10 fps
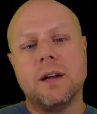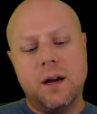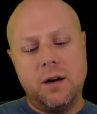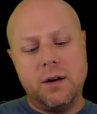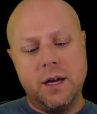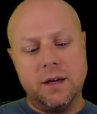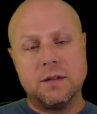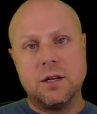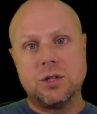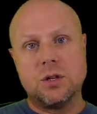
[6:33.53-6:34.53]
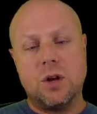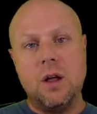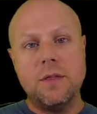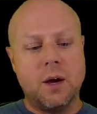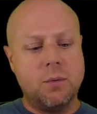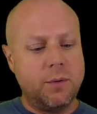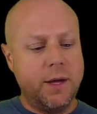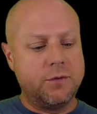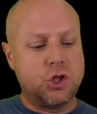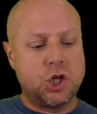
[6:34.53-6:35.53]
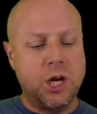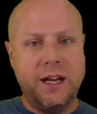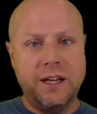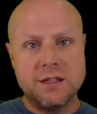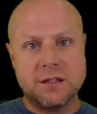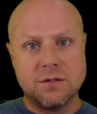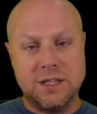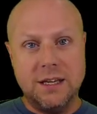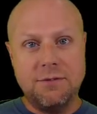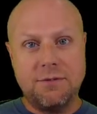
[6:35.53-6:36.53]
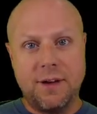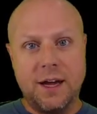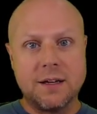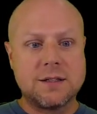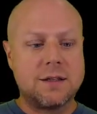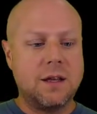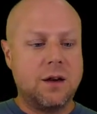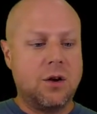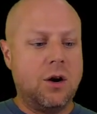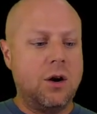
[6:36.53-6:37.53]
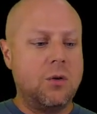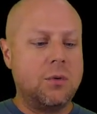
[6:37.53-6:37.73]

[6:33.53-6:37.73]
And I already kind of touched on that when we have chains of defects that are